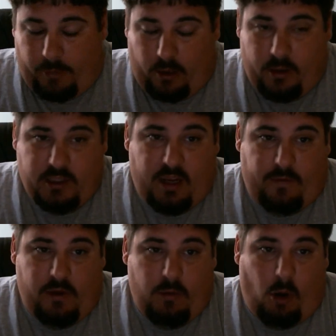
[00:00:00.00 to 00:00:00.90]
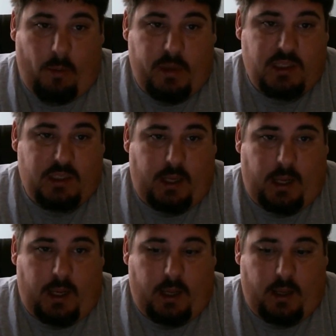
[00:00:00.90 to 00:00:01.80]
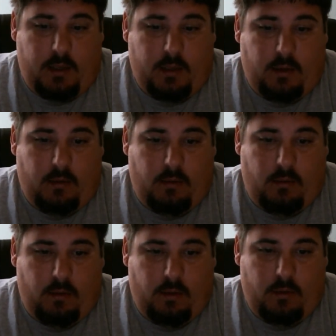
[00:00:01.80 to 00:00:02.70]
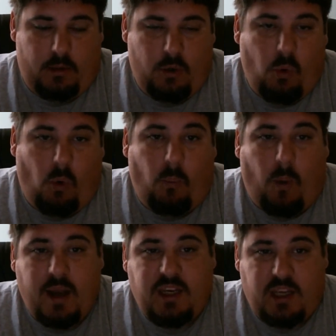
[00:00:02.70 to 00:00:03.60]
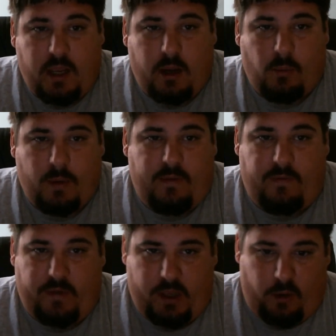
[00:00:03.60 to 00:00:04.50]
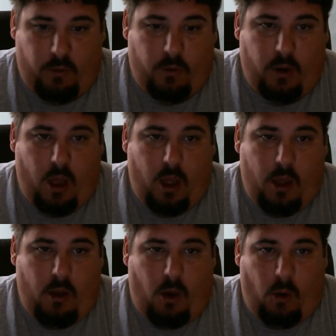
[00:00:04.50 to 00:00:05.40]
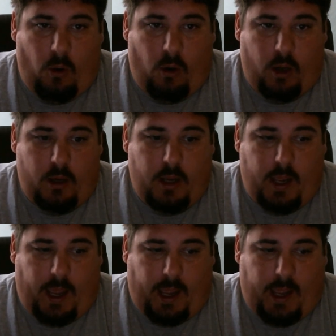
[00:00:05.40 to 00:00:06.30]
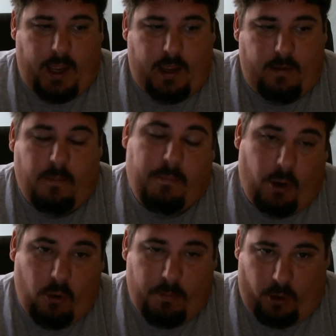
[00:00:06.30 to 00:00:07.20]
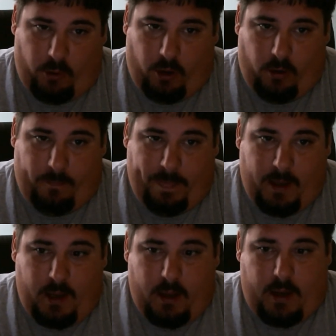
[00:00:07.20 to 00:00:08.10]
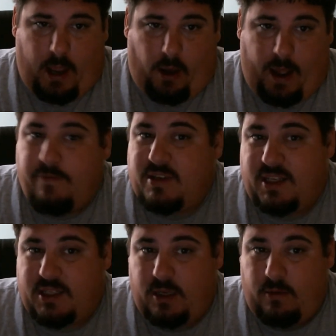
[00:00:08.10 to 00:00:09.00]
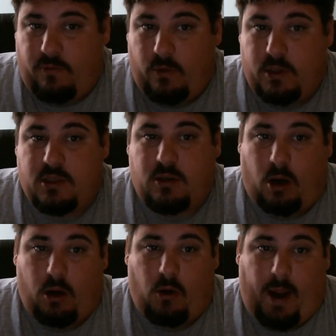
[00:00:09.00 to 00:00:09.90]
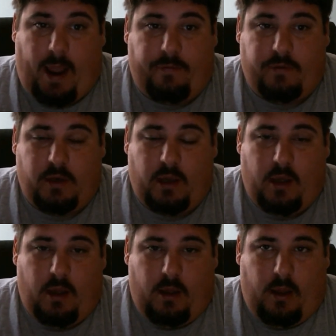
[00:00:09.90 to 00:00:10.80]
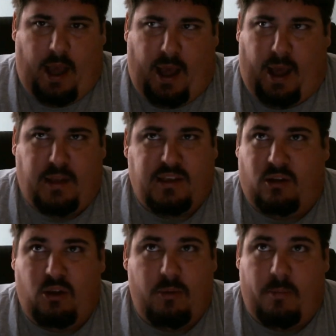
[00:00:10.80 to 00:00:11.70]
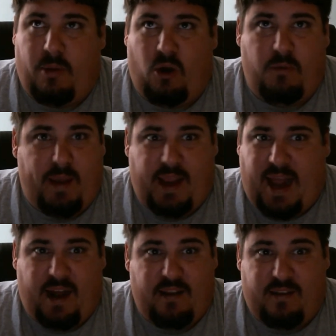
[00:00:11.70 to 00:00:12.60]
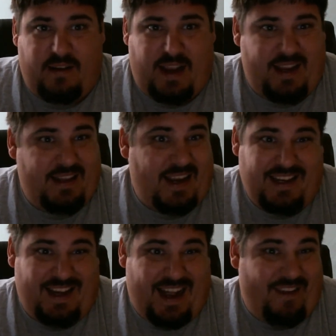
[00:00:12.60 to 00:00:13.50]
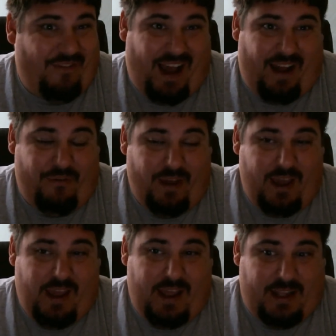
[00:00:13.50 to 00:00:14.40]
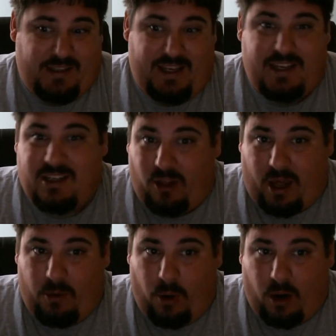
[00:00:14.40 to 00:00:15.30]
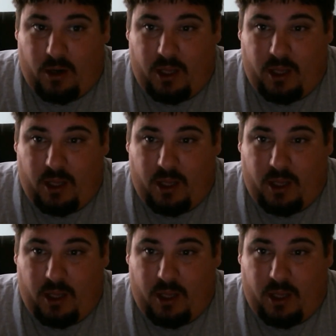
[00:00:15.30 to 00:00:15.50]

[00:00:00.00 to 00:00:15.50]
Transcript: going to take a few moments and do a 1 year review on a boat motor. Now, I have a 16-foot Starcraft. It's an aluminum boat made out of the 1985. It needs a lot of work,